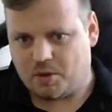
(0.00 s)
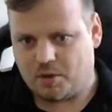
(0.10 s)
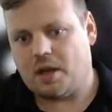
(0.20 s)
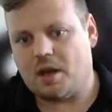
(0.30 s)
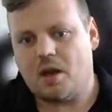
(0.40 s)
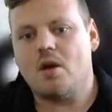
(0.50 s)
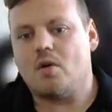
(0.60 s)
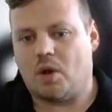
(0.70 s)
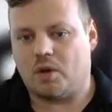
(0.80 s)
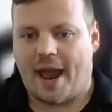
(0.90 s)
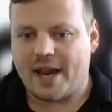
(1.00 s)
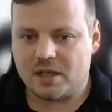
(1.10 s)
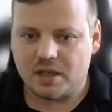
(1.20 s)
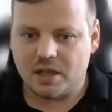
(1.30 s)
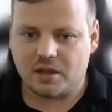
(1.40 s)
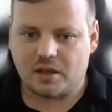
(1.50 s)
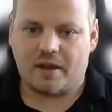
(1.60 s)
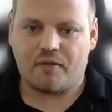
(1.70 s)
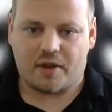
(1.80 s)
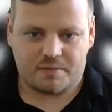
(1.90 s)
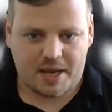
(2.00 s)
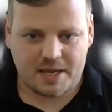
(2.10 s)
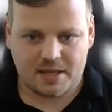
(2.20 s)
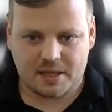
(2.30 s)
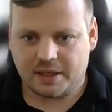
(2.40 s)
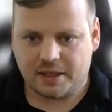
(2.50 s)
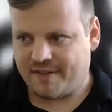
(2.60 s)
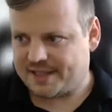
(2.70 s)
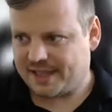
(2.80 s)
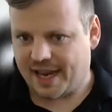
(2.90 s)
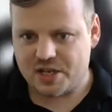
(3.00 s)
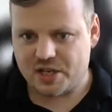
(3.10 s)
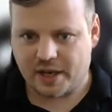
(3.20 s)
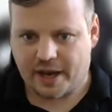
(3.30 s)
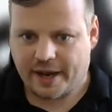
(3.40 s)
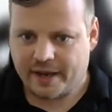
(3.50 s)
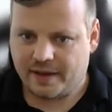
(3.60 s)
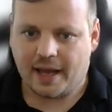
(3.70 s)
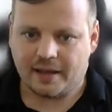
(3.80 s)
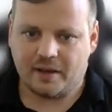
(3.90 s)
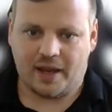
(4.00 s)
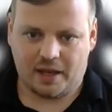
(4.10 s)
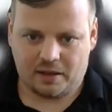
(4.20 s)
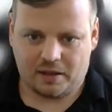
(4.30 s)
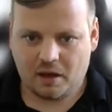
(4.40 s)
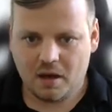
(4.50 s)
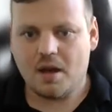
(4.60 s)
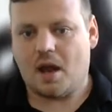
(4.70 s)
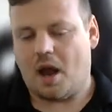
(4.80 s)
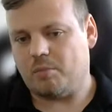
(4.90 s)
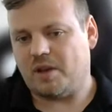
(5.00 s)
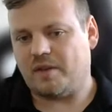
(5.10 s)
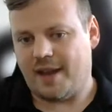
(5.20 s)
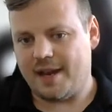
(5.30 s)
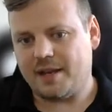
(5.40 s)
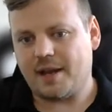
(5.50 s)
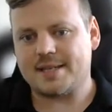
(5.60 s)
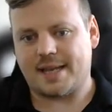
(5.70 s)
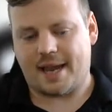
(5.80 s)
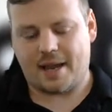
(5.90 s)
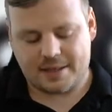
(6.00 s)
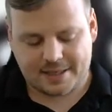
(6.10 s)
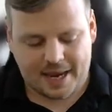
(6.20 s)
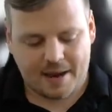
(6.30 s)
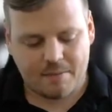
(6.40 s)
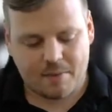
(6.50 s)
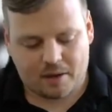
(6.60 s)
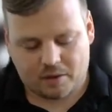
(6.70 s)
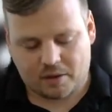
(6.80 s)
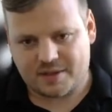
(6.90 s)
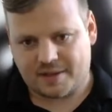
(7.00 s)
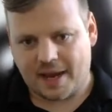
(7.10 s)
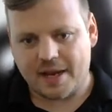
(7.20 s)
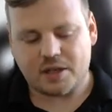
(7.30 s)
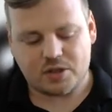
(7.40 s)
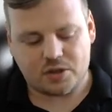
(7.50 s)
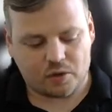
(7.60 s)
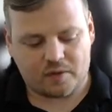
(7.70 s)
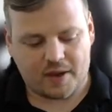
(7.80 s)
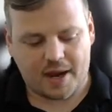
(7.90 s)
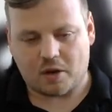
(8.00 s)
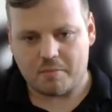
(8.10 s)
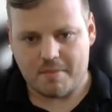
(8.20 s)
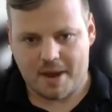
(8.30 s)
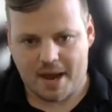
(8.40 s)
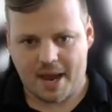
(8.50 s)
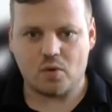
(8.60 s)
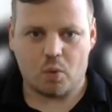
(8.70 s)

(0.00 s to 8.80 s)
body. What we actually need to give is basically the investigation ID and the data. The data is the same. This data should contain the command you